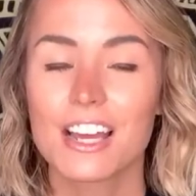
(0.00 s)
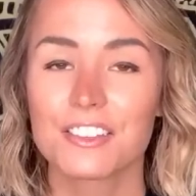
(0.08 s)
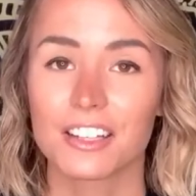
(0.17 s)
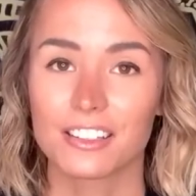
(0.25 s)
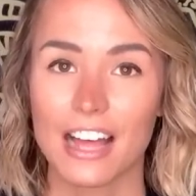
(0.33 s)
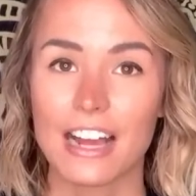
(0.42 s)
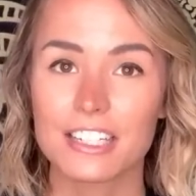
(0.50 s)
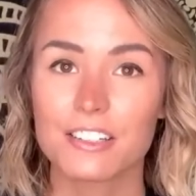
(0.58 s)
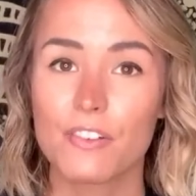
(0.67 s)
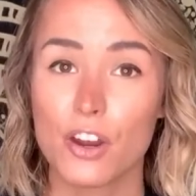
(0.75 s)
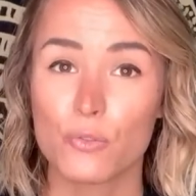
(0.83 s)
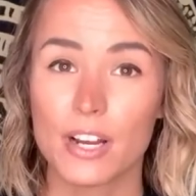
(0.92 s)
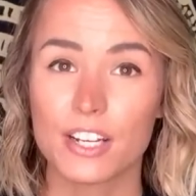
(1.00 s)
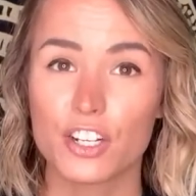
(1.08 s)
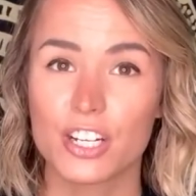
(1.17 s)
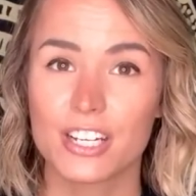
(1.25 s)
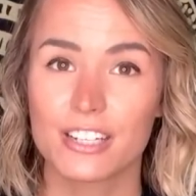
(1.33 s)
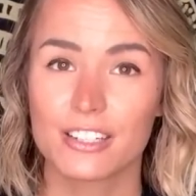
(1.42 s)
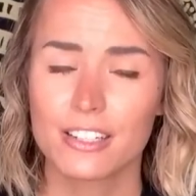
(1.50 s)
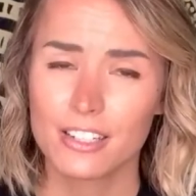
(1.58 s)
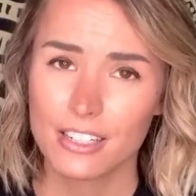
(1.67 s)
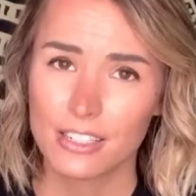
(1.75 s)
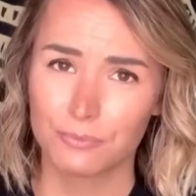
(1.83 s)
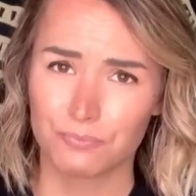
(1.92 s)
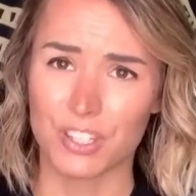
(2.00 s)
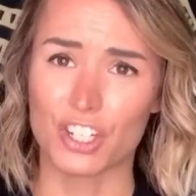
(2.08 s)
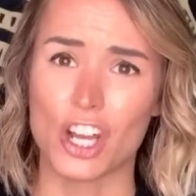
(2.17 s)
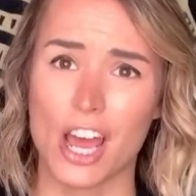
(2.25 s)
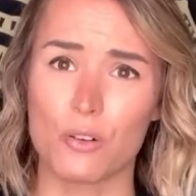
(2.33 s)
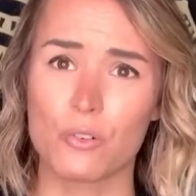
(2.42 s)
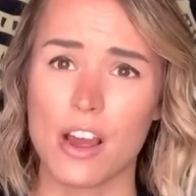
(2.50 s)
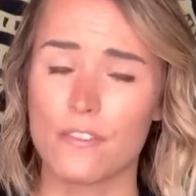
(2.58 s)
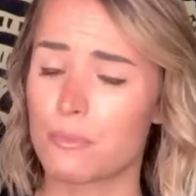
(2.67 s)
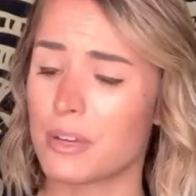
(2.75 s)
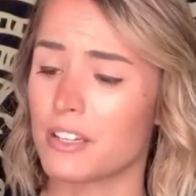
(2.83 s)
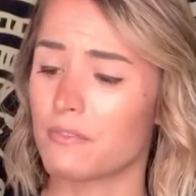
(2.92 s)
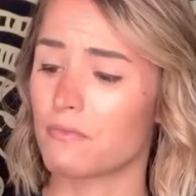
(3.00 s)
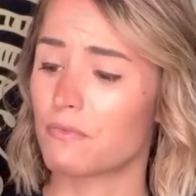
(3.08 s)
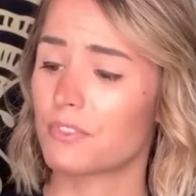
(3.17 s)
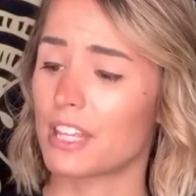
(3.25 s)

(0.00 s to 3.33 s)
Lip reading: the Galactic Federation, the shadow government